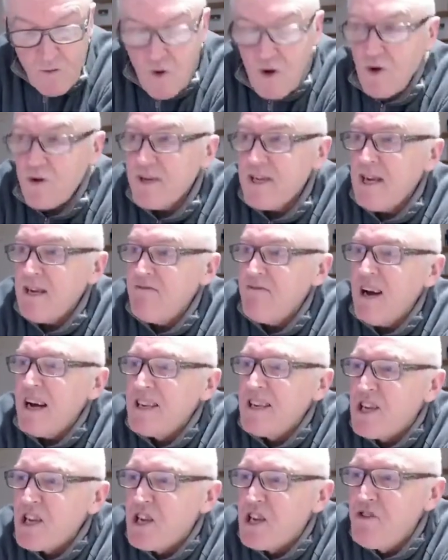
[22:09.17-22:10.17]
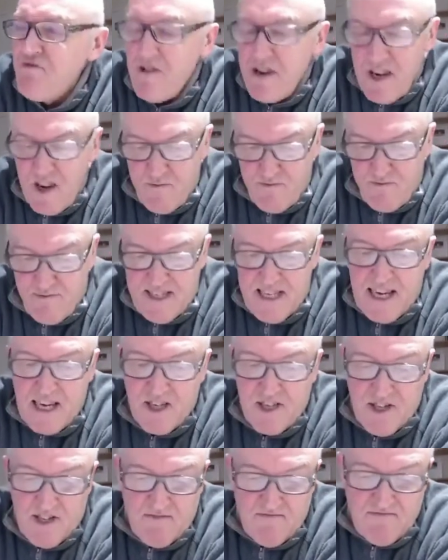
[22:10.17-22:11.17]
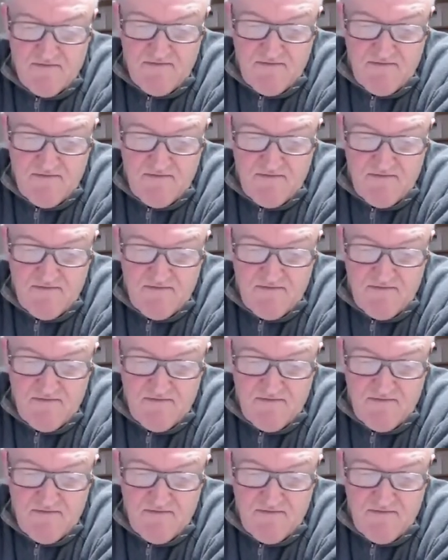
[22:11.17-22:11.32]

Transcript: will give a degree of protection.